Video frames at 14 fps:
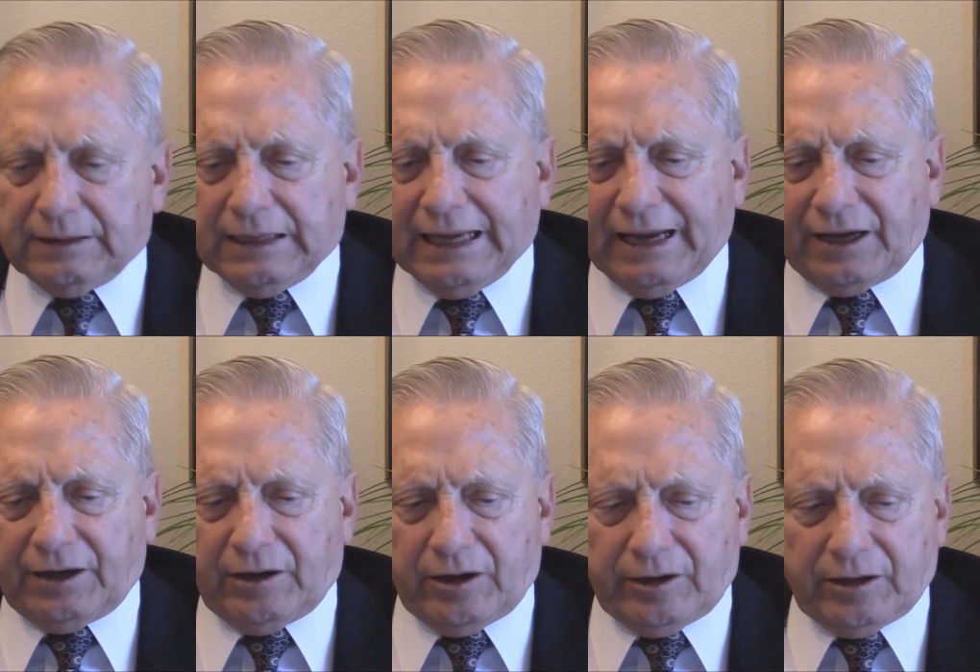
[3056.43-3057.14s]

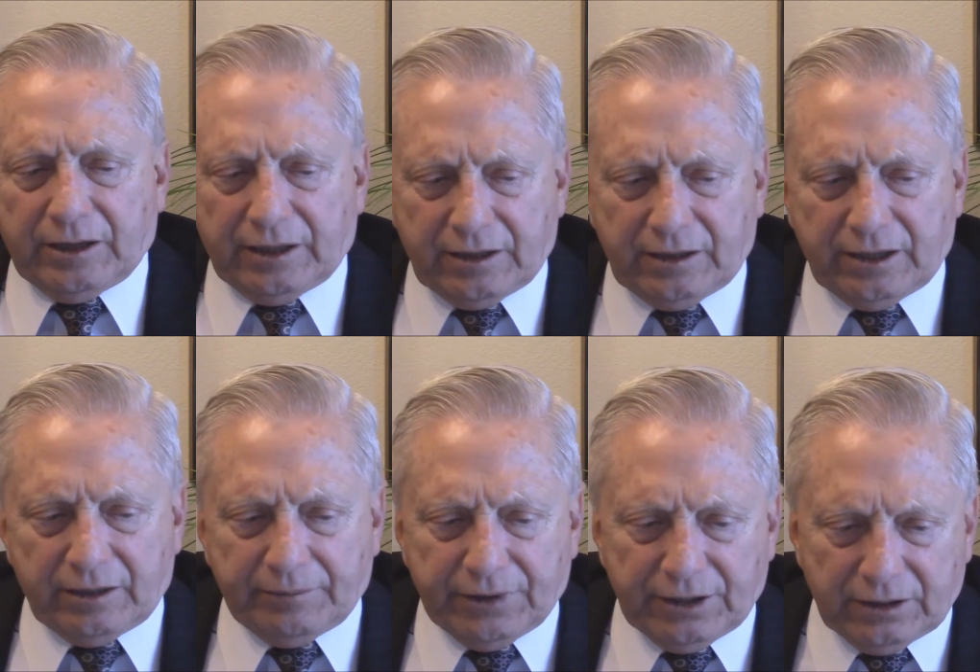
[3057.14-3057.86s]
economic
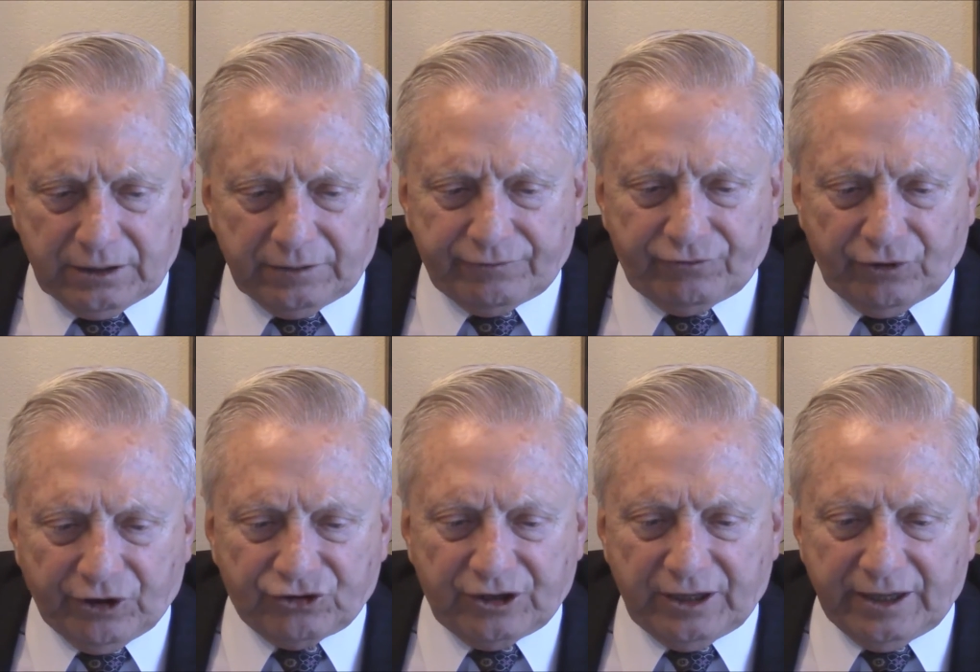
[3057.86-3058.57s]
economy of
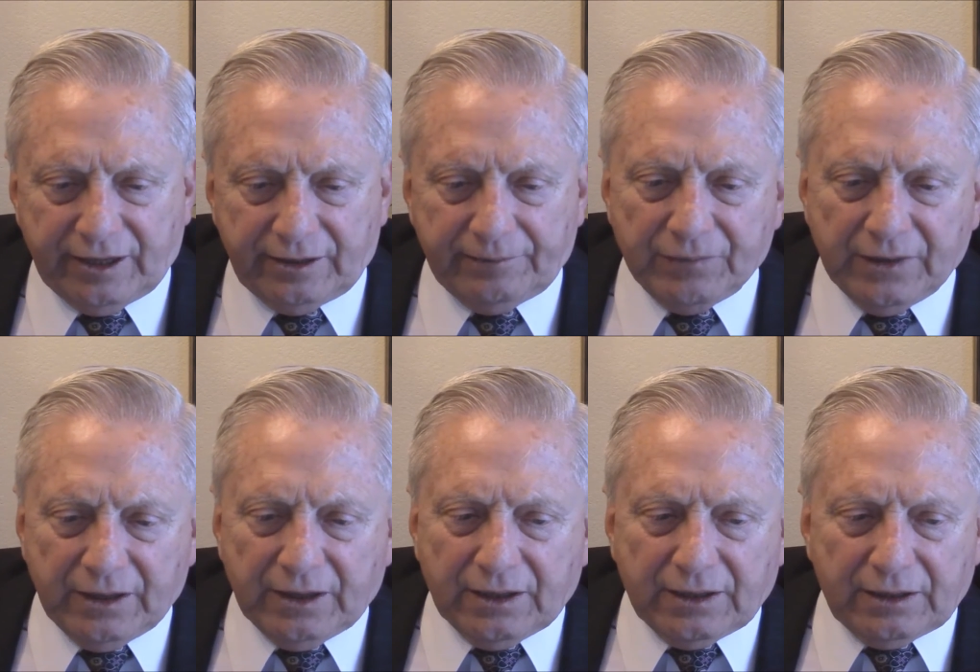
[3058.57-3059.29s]
French Guiana
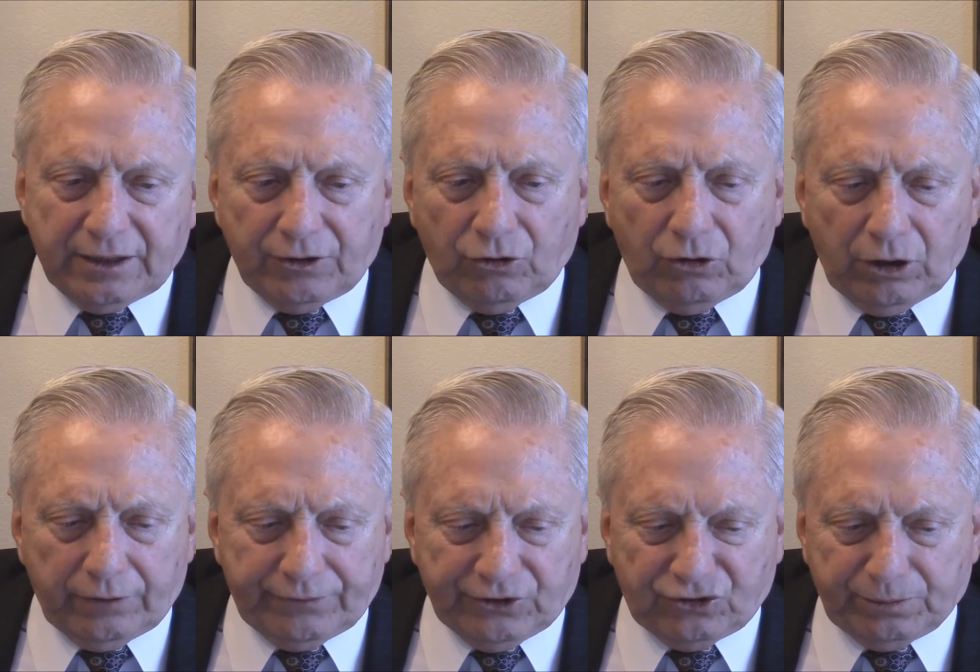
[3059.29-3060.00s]
in all
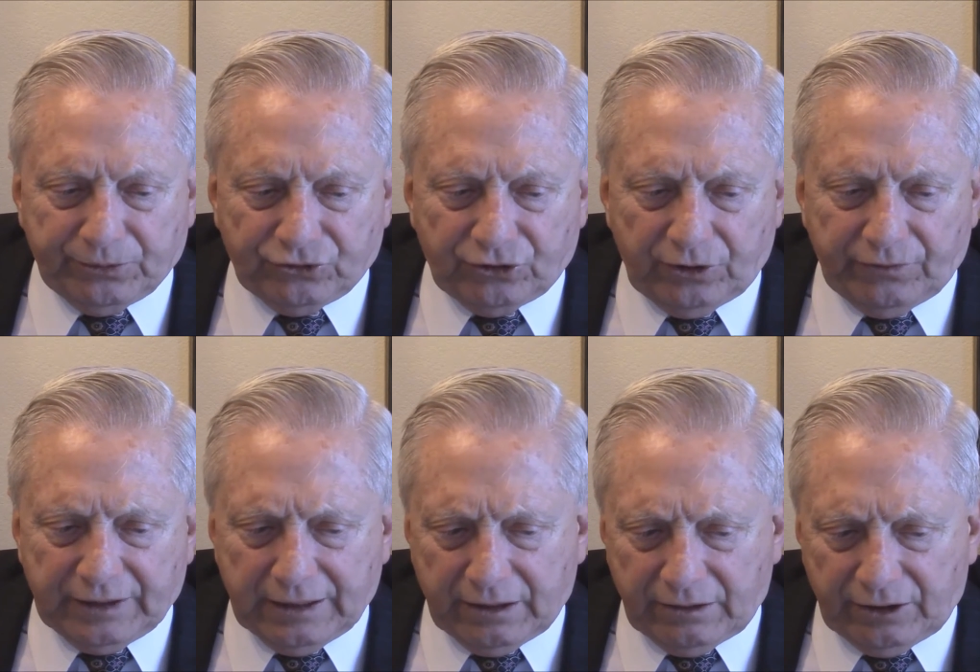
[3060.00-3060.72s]
of its specific
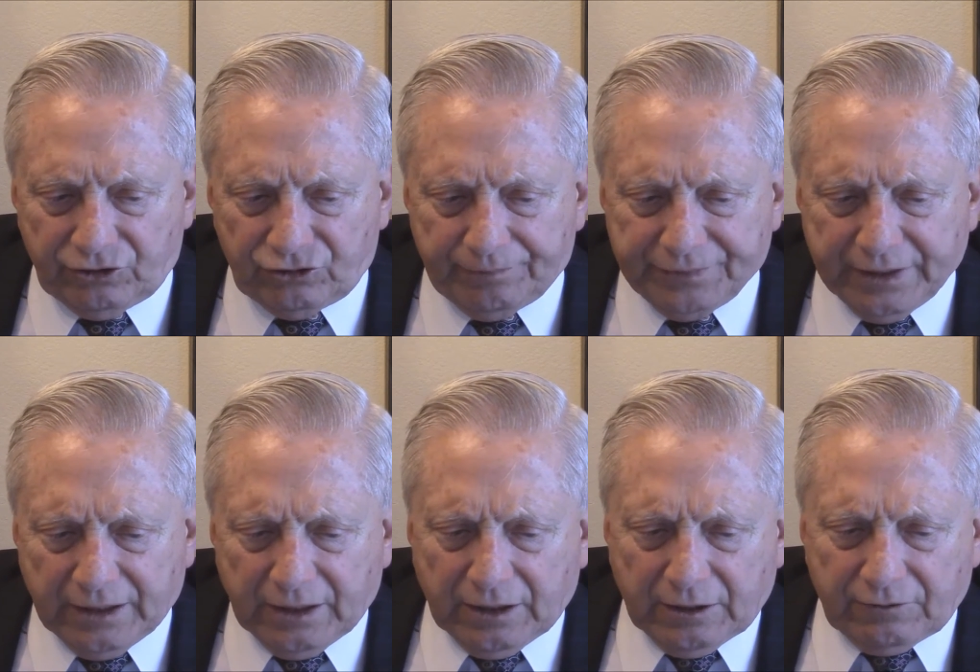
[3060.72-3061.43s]
areas
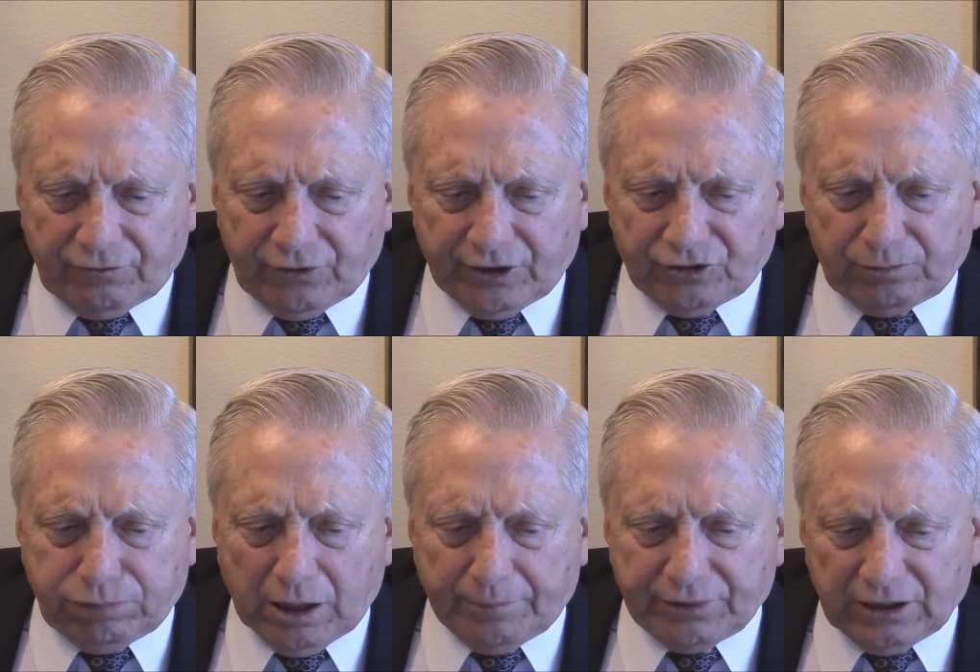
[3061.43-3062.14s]
French
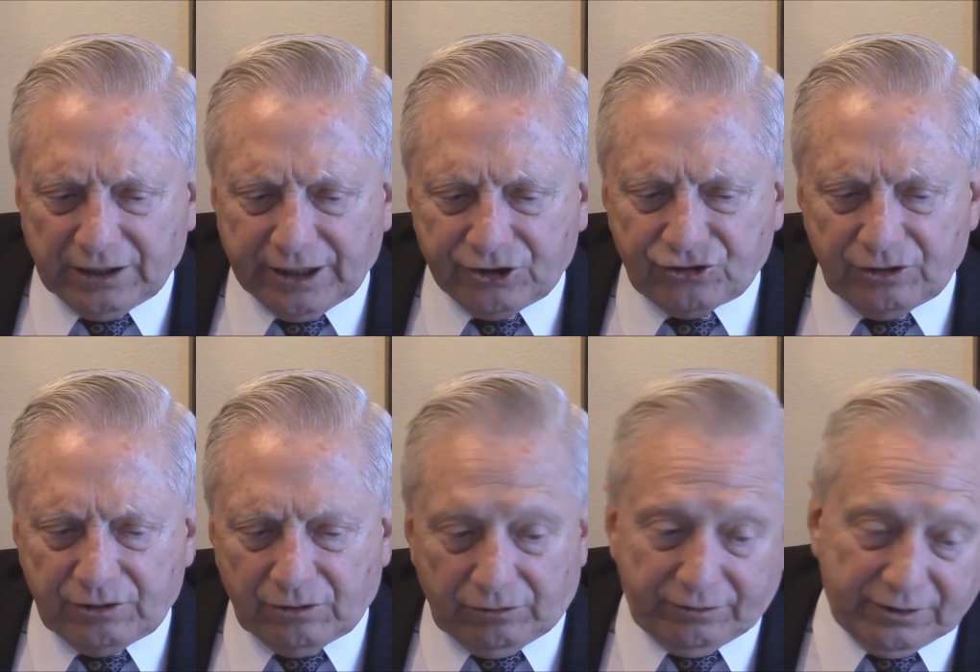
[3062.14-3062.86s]
population,
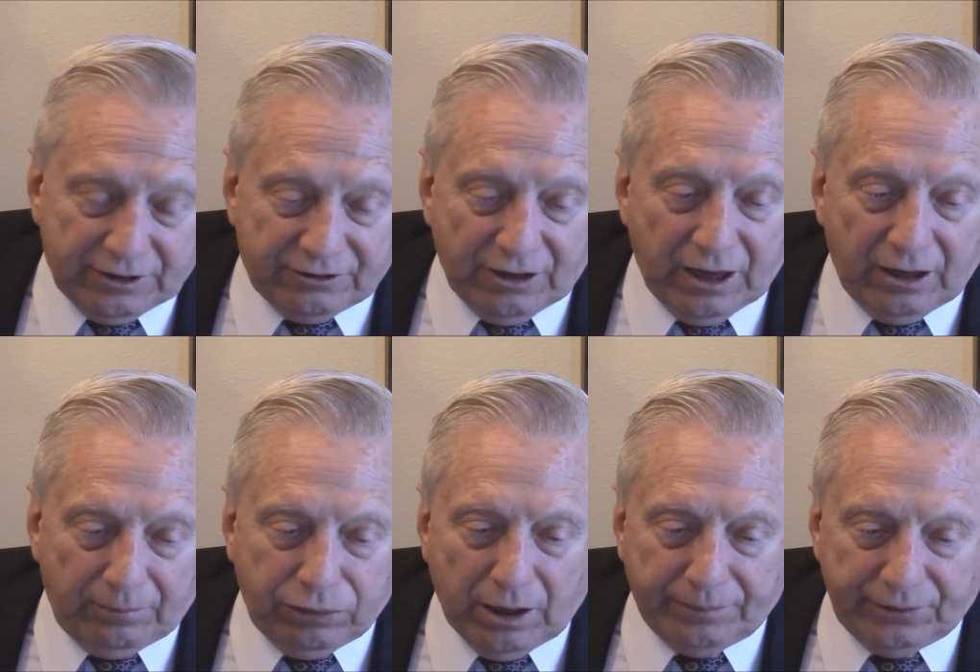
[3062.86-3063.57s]
or the entire
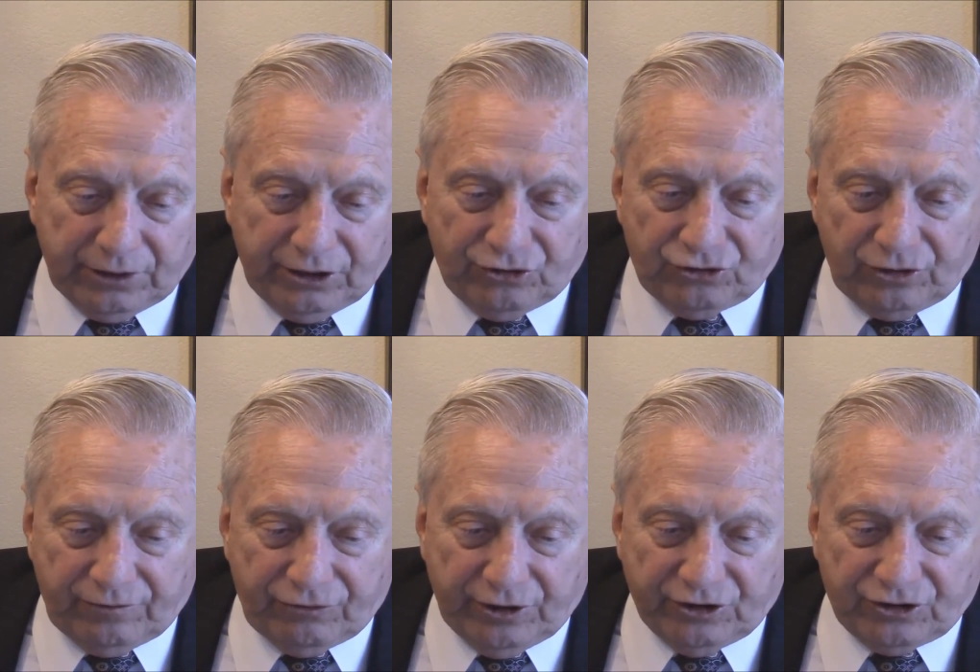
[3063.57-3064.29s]
population of
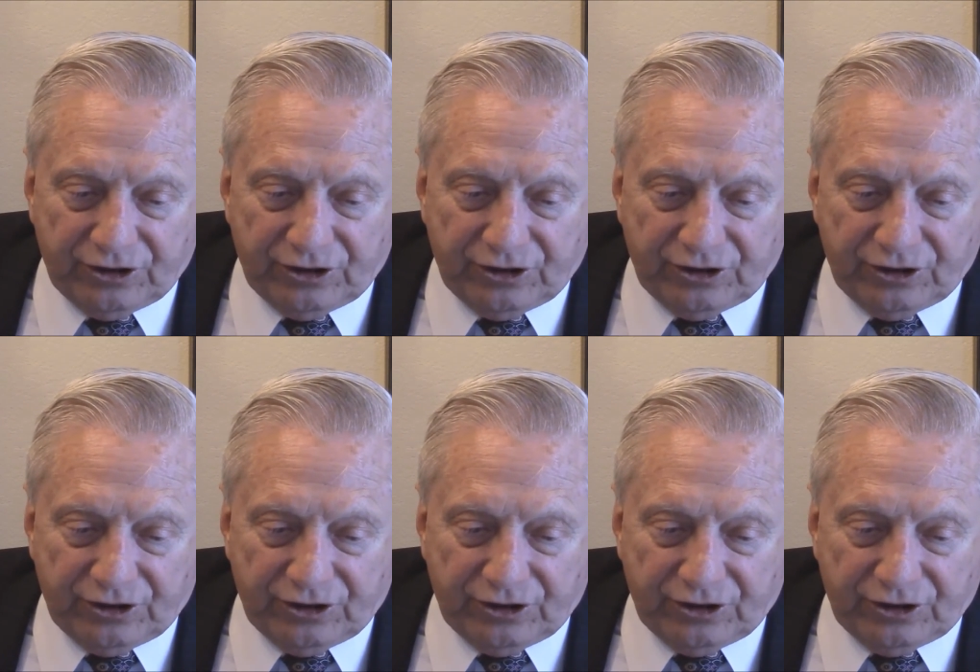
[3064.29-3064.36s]
French